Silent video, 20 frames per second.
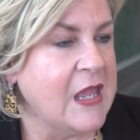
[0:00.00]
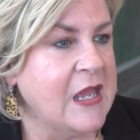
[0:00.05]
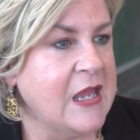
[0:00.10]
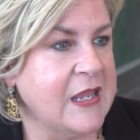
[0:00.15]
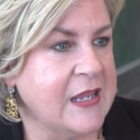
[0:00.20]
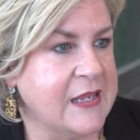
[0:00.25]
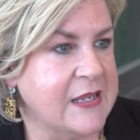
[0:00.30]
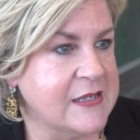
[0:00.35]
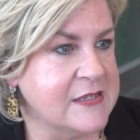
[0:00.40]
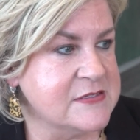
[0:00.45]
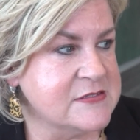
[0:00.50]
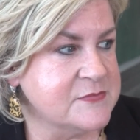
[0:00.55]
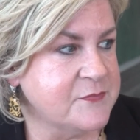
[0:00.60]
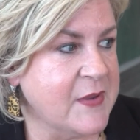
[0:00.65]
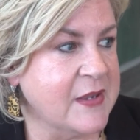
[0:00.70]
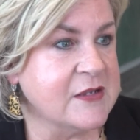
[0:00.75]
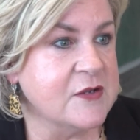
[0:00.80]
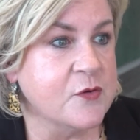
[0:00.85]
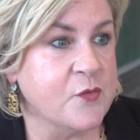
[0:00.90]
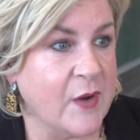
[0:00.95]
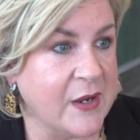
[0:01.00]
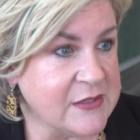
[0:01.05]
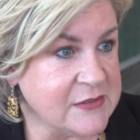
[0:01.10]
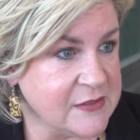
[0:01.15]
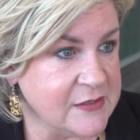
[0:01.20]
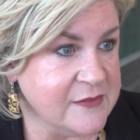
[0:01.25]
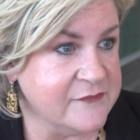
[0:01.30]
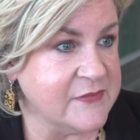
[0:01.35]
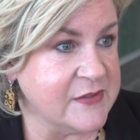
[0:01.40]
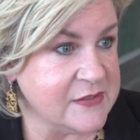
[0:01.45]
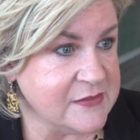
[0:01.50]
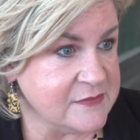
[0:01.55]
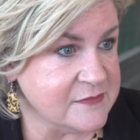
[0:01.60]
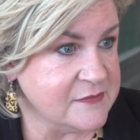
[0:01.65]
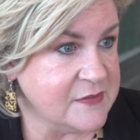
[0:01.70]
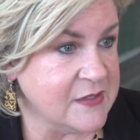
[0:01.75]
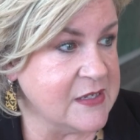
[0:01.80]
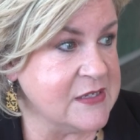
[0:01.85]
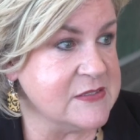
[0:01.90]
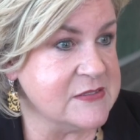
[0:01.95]
and make a great living
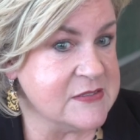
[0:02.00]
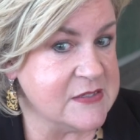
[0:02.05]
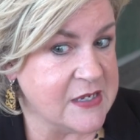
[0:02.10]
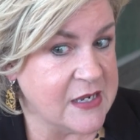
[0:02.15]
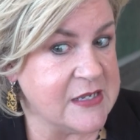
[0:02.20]
in,